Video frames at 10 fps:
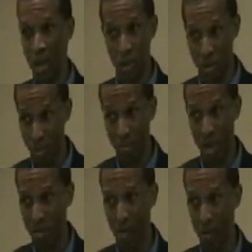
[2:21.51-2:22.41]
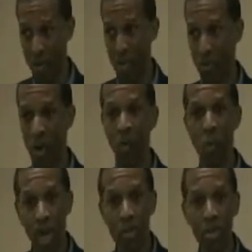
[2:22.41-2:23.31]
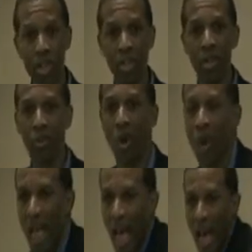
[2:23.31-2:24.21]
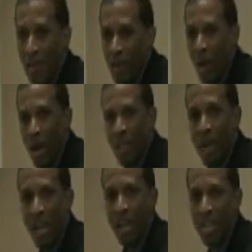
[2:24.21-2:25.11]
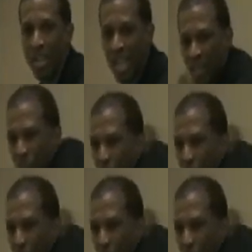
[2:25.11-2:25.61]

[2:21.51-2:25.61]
I was going to beat my brother in this throw. On one particular throw, I put all of my energy in and